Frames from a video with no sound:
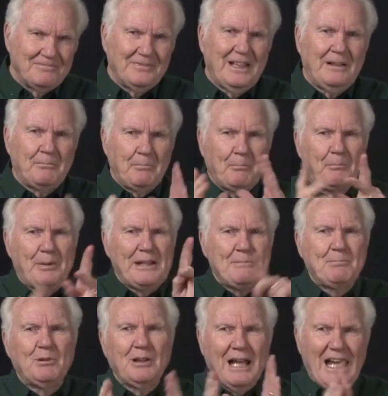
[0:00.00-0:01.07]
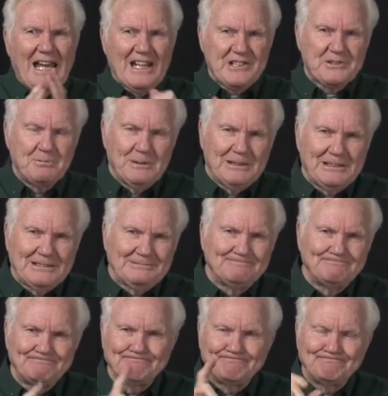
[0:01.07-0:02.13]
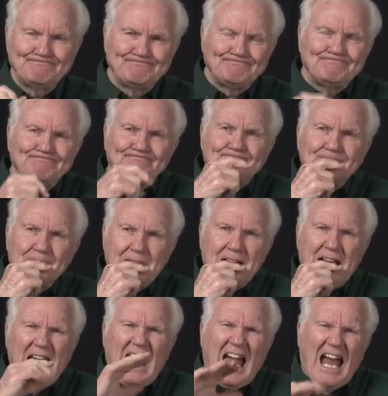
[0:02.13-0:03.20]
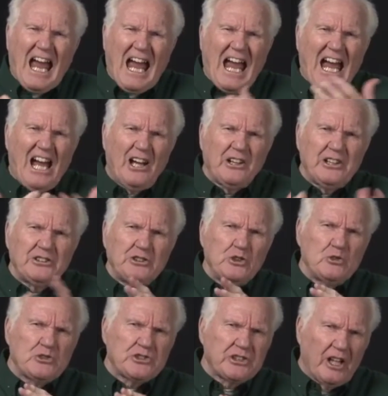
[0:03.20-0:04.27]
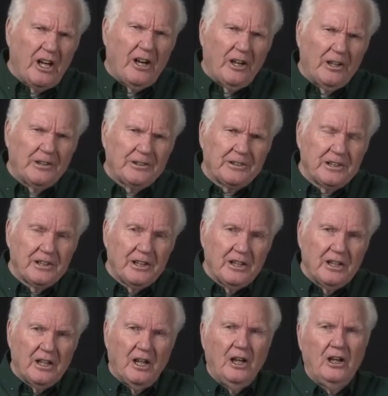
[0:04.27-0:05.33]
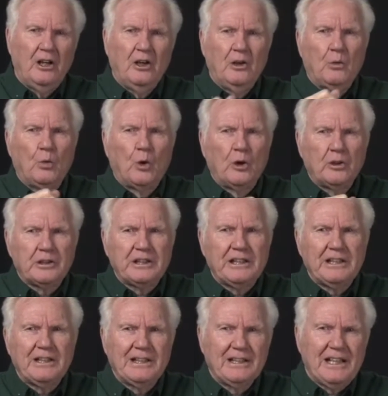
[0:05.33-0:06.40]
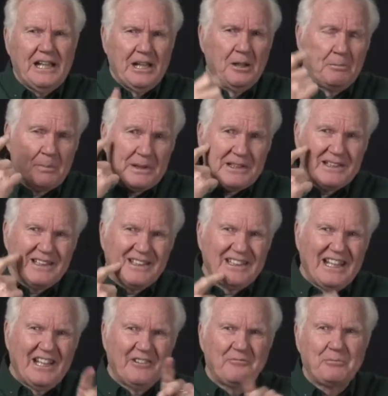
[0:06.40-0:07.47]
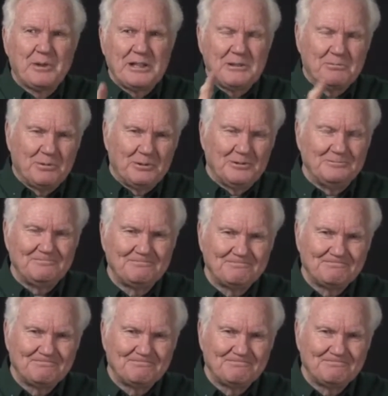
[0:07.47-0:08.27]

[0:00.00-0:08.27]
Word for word: that people ask me how did you start uh, working and helping deaf people?